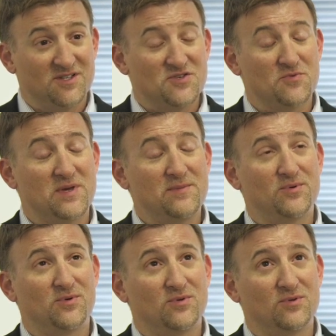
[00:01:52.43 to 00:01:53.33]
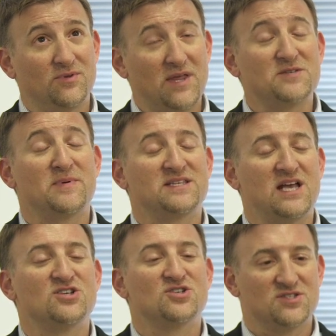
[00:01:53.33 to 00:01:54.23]
So
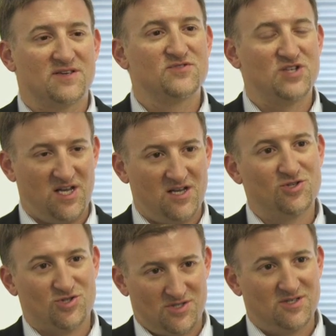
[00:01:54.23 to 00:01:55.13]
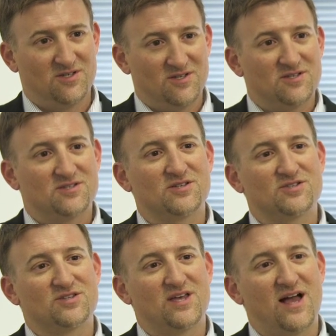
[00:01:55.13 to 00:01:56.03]
expectations have changed
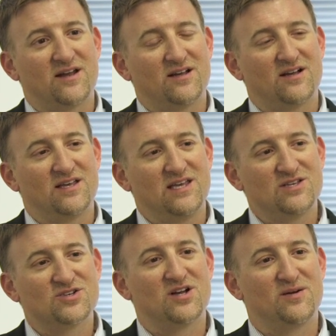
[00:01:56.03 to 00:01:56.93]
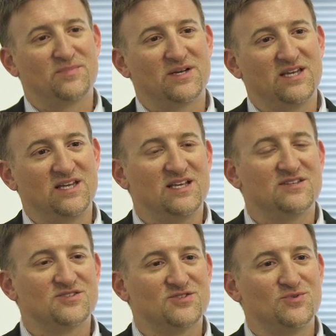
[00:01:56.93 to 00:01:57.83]
such that each company
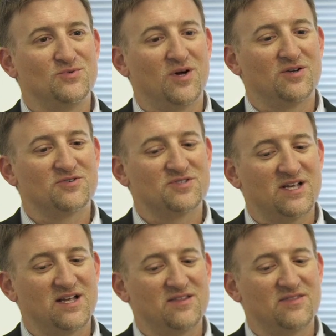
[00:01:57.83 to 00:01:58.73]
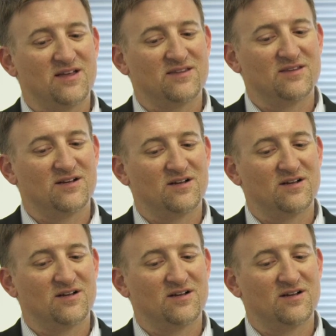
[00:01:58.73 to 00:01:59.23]
needs to understand that